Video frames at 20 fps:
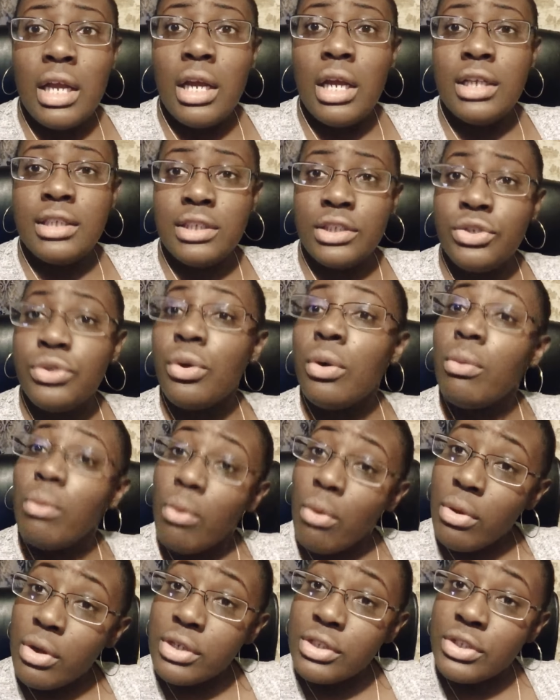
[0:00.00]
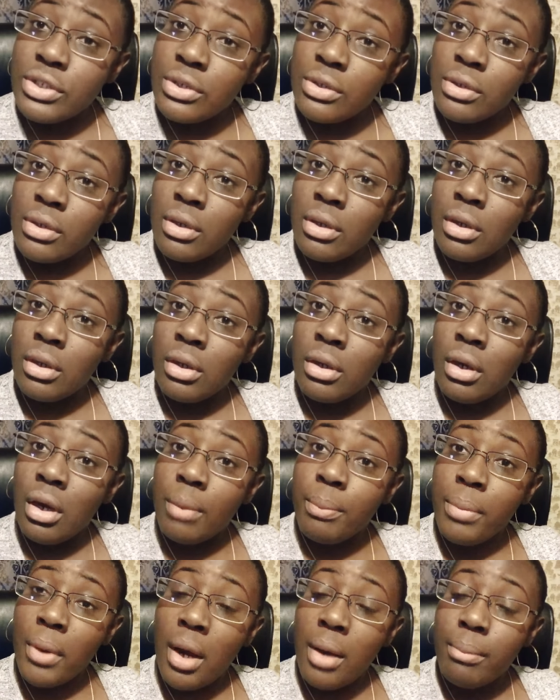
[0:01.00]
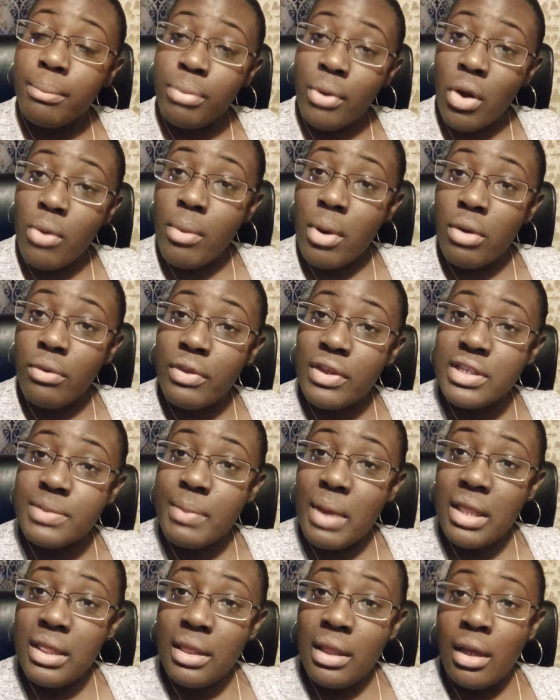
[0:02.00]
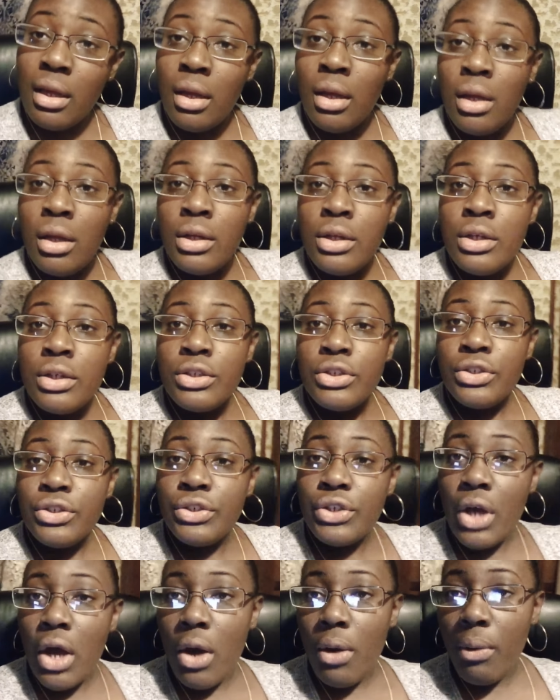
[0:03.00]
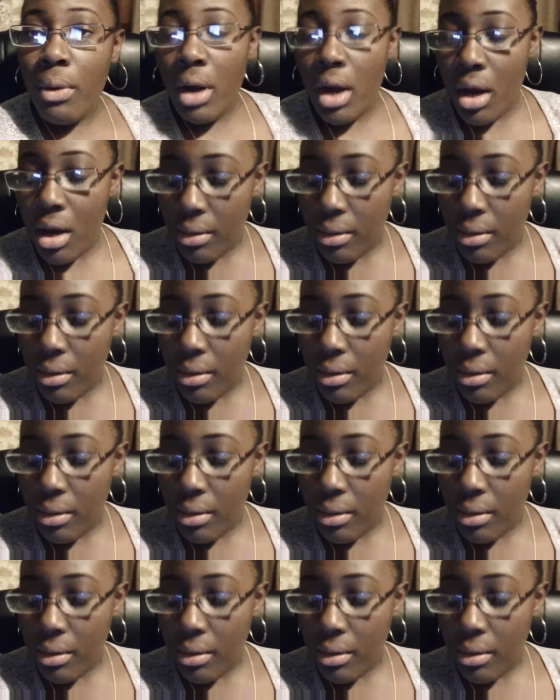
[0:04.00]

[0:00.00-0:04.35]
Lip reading: Essential Awards promo this month. So,